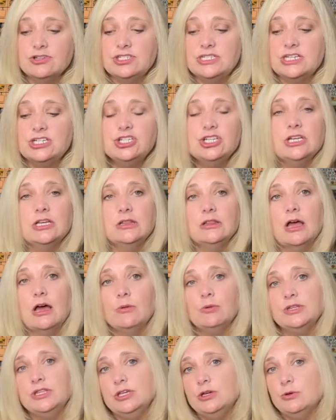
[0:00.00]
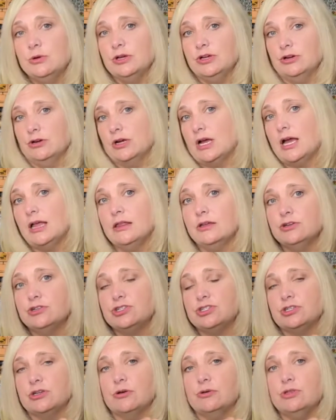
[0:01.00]
stitching along with you or your
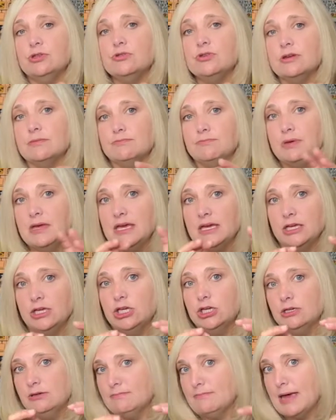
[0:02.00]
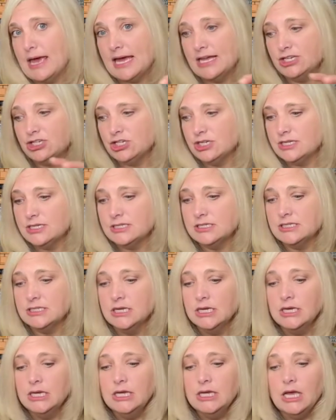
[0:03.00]
colors so you can pick good matches.
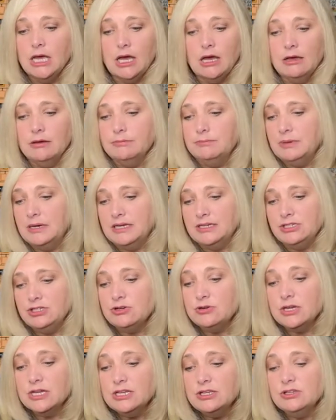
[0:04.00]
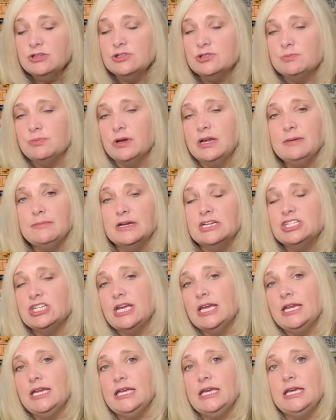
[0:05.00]
Uh, but you can use pretty much
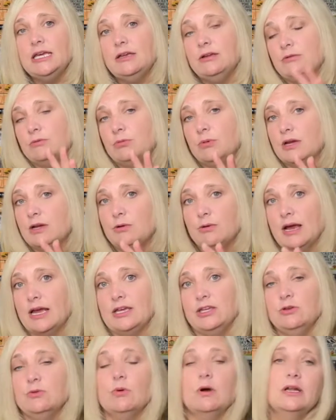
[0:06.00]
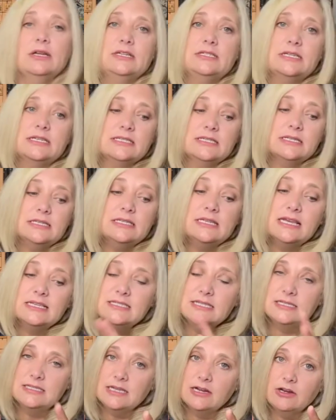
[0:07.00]
any rickrack you want. It doesn't
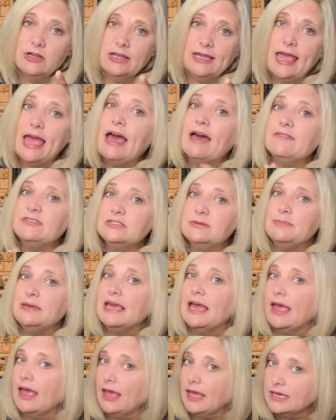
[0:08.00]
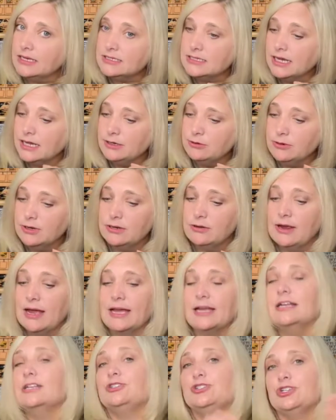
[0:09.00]
necessarily have to be a hand-dyed
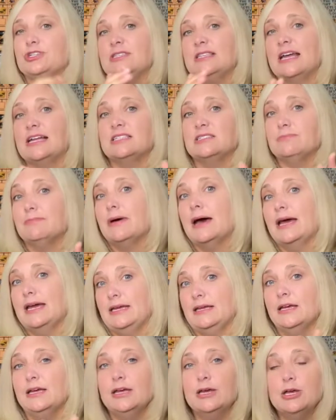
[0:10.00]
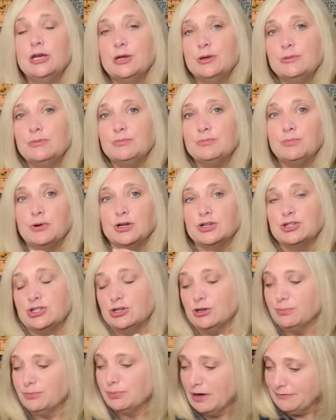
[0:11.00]
rickrack. It's just that's my
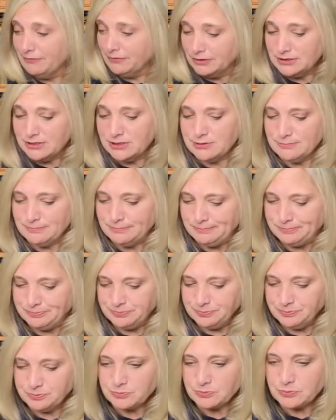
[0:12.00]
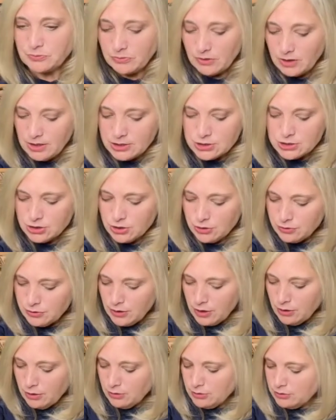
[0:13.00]
personal preference. So
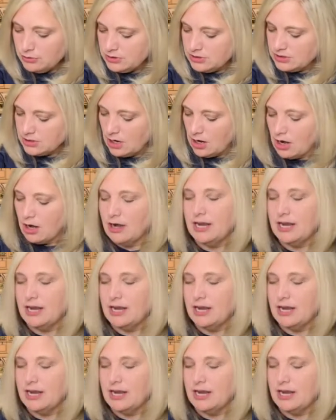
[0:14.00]
those are